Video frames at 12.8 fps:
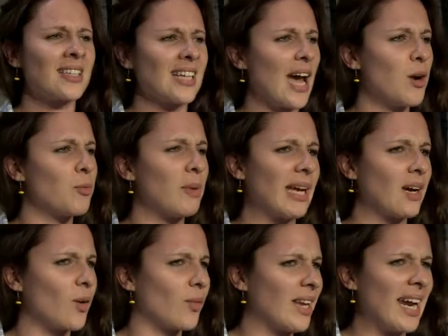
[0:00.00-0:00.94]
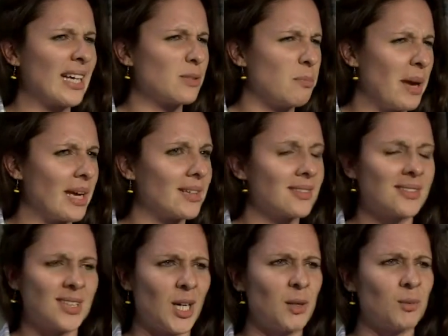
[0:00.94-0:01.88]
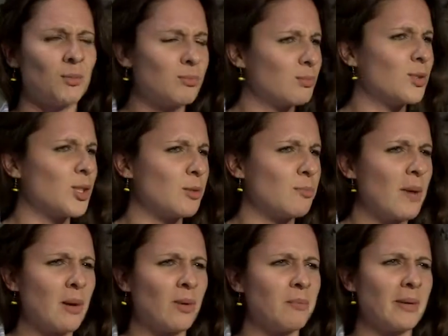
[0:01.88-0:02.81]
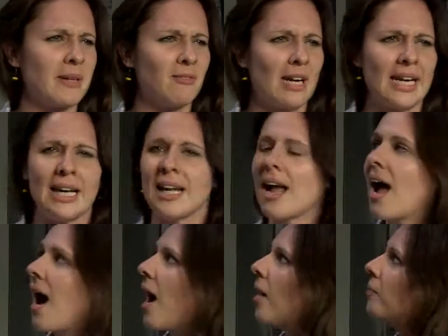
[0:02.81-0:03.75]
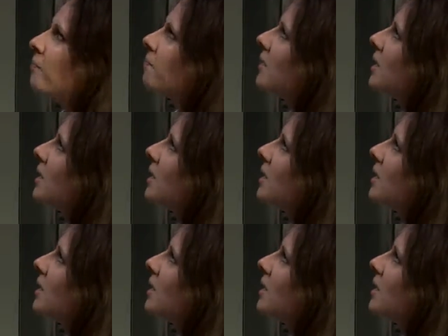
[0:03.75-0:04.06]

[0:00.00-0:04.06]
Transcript: to help me on the next bit. So just bear with me, really. Um,